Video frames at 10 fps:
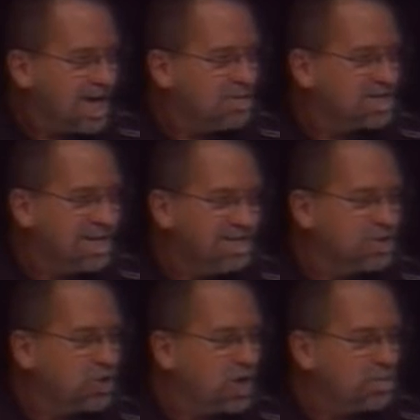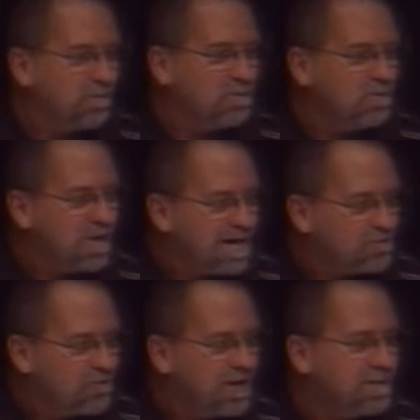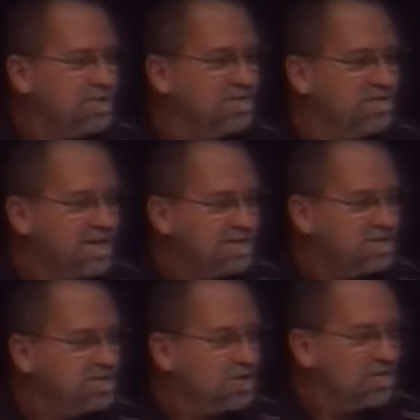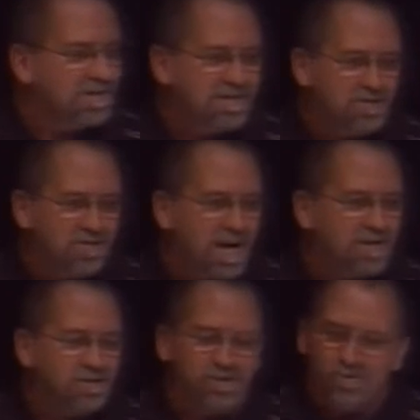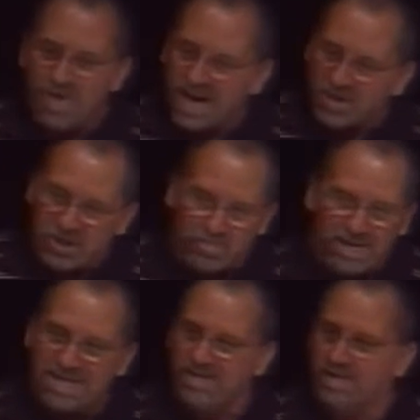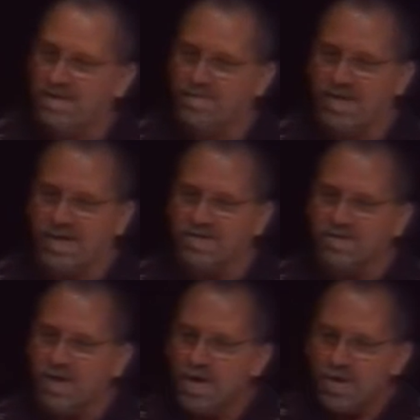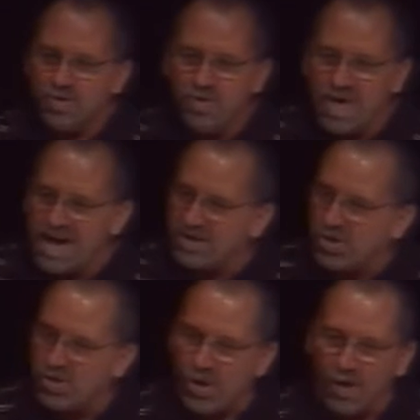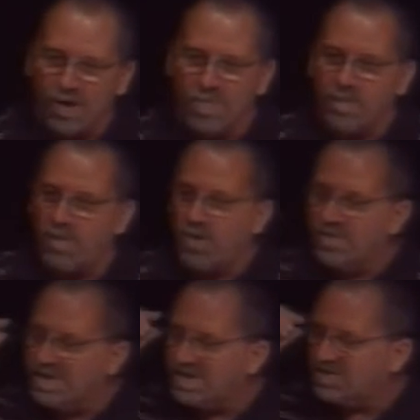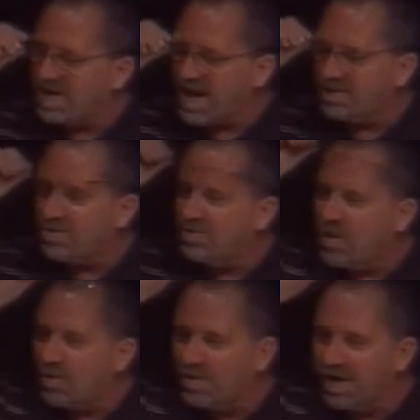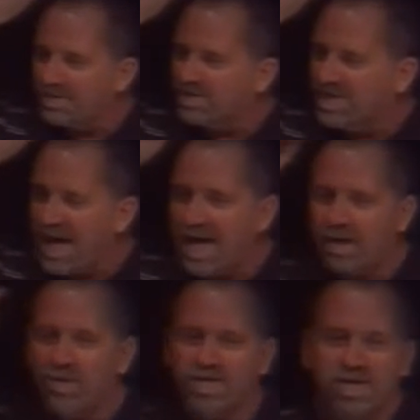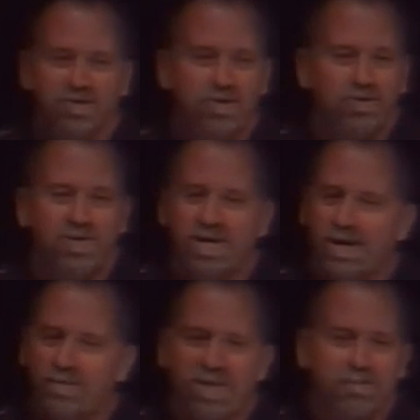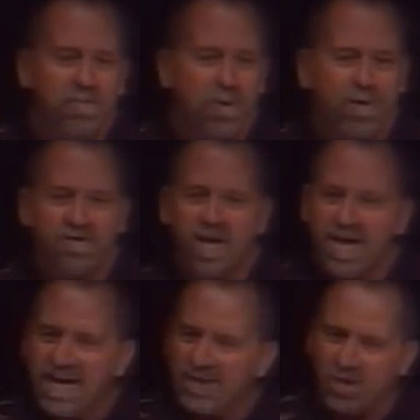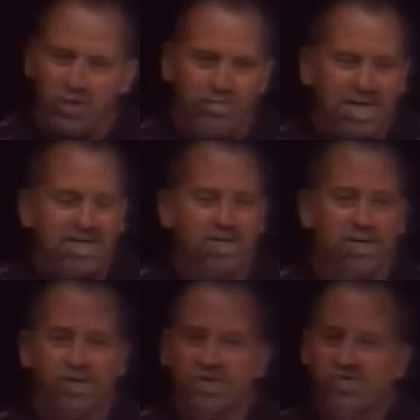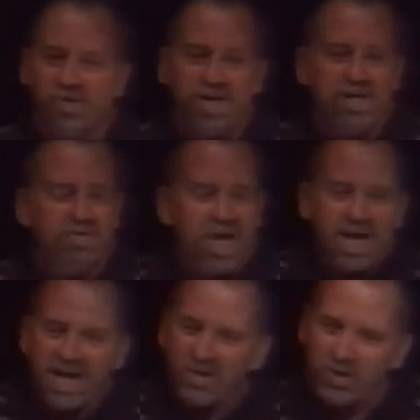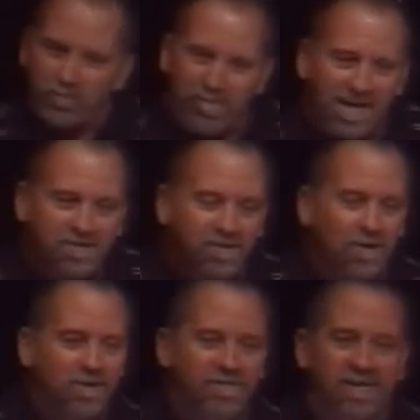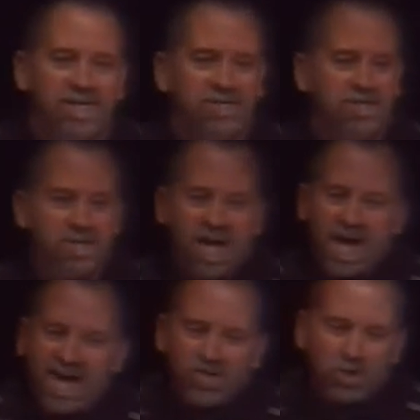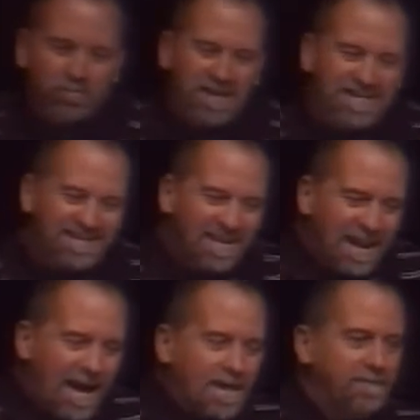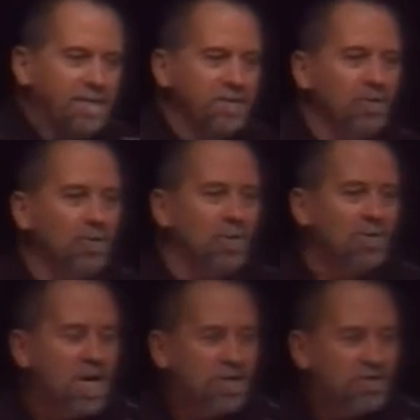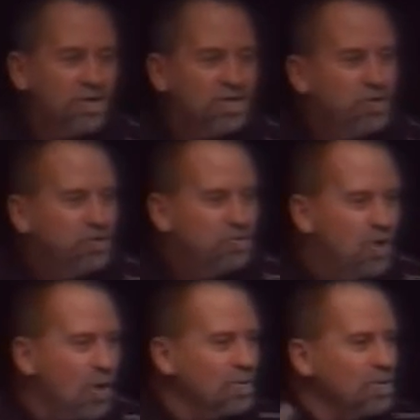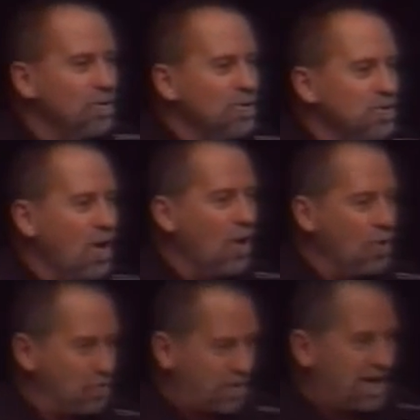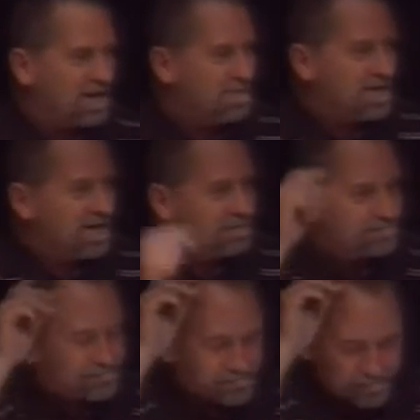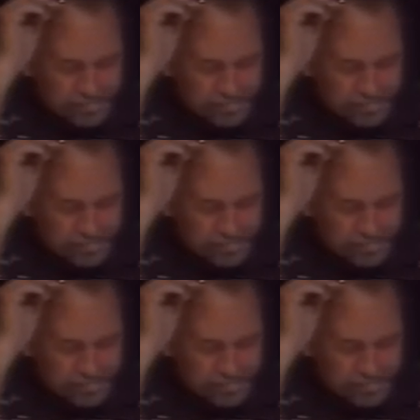I'm going to tell you something. If you've got dreams and visions on the inside of you, you got to speak to them things. You got to stir them up on the inside of you. Don't let them die within you. Get up in the mornings and speak to those dreams and speak to those visions and speak life unto them so that you don't lose hope. Amen?